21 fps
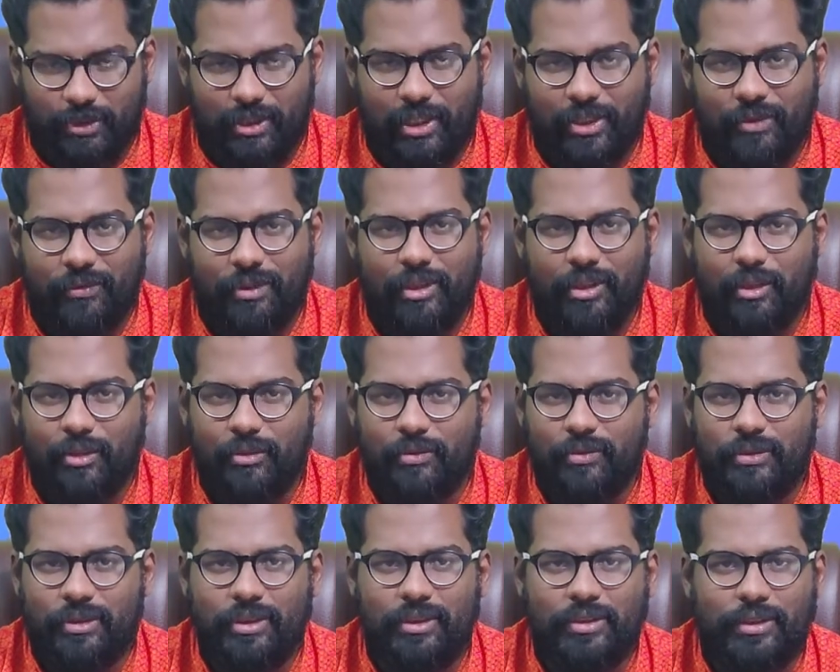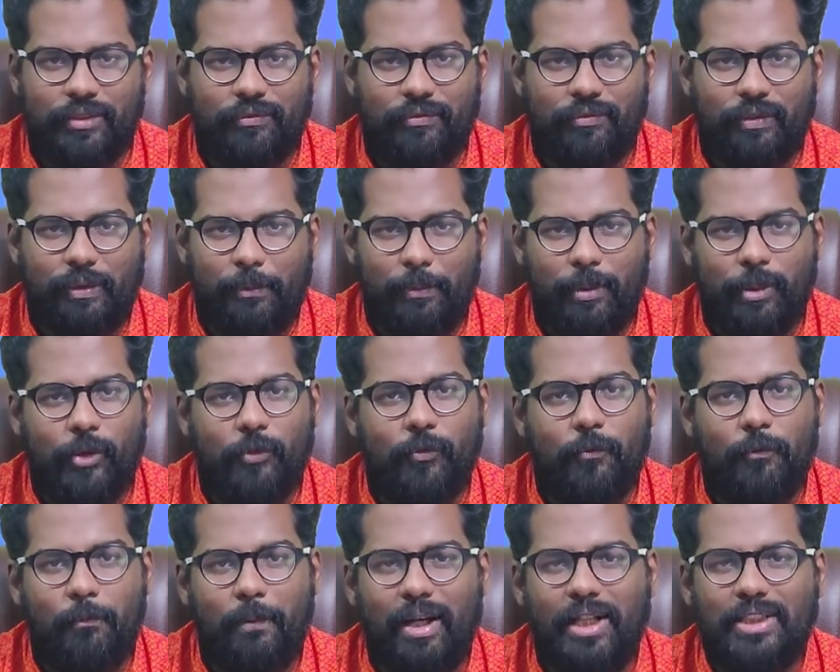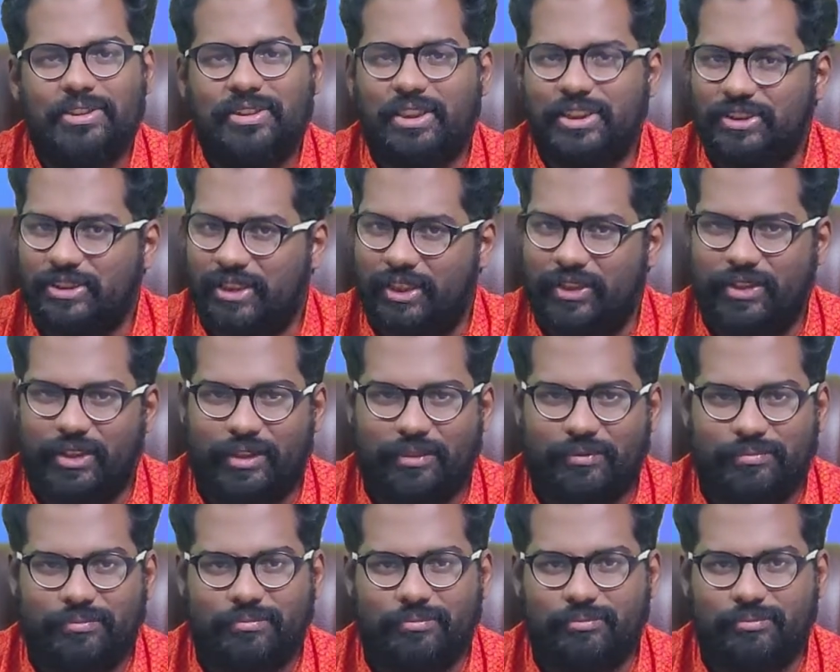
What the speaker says: derivatives is a weapon of mass destruction.